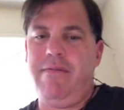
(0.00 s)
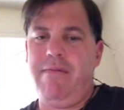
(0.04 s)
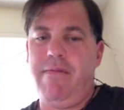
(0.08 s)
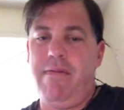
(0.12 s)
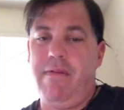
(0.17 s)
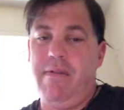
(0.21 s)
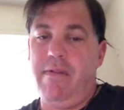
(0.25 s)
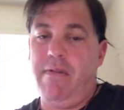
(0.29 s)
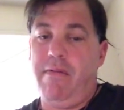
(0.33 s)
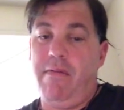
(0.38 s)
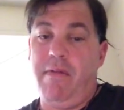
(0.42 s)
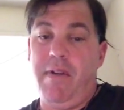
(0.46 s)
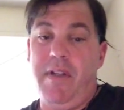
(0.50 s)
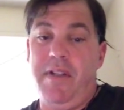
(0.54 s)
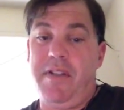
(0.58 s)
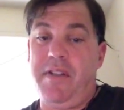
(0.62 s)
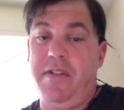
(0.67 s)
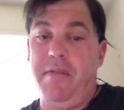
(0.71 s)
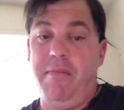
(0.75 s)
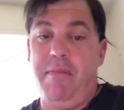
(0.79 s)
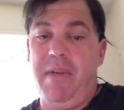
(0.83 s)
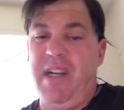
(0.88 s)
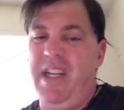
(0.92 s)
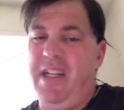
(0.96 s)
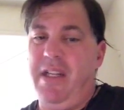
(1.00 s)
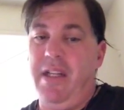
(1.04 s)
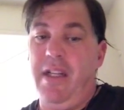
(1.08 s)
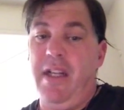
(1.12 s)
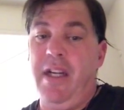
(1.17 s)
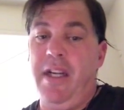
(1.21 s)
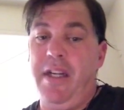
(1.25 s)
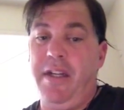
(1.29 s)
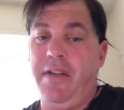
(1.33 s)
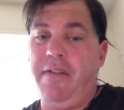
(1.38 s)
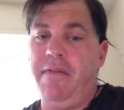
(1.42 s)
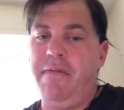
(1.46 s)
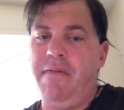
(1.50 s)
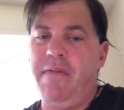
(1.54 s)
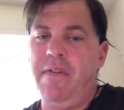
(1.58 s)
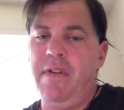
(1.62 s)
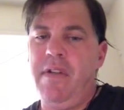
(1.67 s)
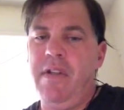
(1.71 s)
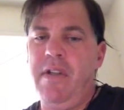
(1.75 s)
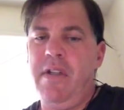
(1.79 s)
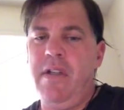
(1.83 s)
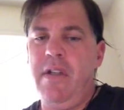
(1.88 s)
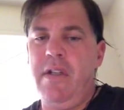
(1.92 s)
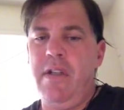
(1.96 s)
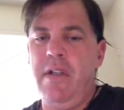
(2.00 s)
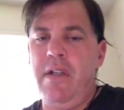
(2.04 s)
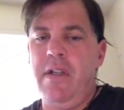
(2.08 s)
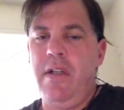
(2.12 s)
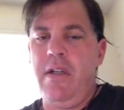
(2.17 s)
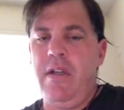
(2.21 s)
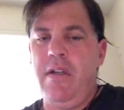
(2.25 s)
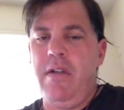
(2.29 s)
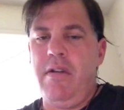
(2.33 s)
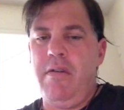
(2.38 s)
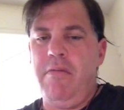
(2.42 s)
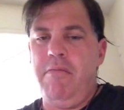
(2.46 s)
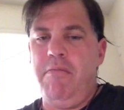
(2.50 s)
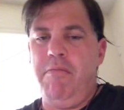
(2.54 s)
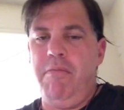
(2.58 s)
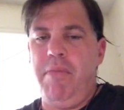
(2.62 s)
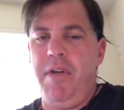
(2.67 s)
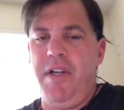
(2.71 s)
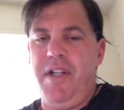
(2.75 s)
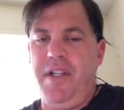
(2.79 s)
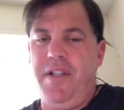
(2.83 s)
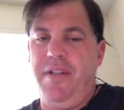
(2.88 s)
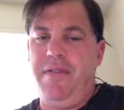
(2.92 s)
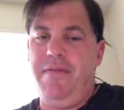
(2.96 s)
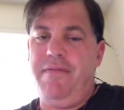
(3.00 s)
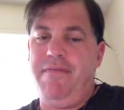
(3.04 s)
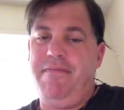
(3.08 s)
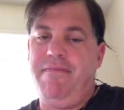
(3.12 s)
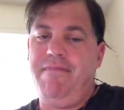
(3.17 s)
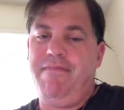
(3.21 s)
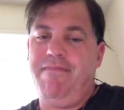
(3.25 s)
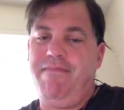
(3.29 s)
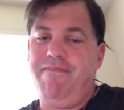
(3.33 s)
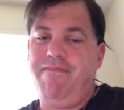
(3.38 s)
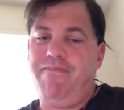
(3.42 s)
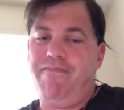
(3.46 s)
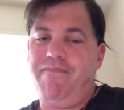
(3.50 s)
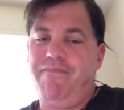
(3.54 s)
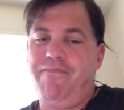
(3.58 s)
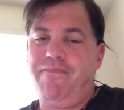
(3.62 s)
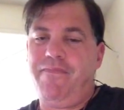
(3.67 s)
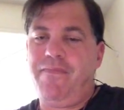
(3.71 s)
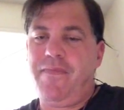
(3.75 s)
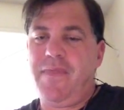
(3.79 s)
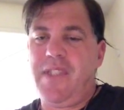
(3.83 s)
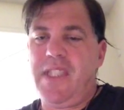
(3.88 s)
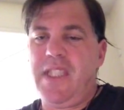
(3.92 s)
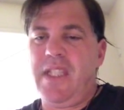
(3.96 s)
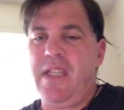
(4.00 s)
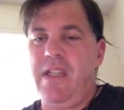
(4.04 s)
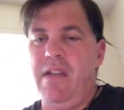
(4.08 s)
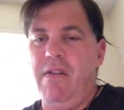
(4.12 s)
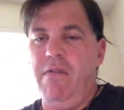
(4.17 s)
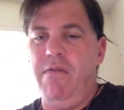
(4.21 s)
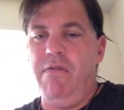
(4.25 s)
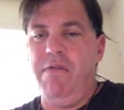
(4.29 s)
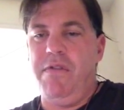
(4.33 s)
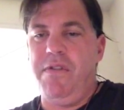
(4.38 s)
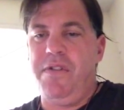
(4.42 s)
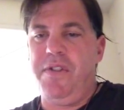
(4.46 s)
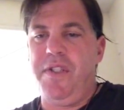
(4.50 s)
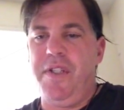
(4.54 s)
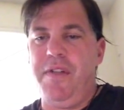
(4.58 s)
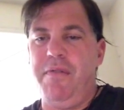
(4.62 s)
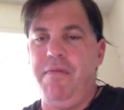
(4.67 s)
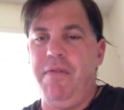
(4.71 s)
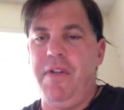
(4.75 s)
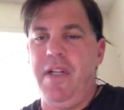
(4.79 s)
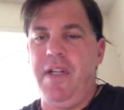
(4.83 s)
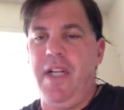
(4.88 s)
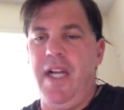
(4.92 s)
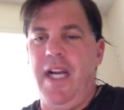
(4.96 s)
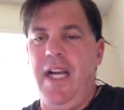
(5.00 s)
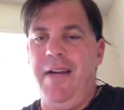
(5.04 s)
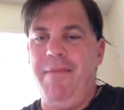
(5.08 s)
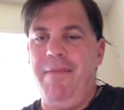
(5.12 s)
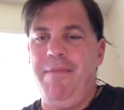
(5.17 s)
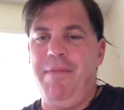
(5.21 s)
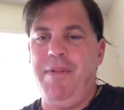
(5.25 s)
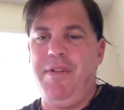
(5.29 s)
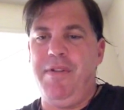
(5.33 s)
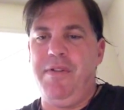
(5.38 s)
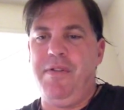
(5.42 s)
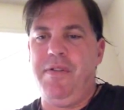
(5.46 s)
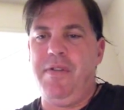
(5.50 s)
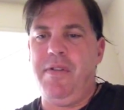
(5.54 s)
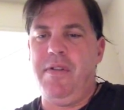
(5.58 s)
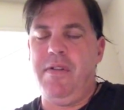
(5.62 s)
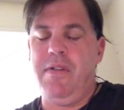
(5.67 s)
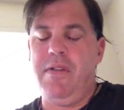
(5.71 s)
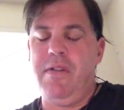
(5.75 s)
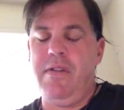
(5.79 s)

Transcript: for the rest of my life. But we'll see what happens.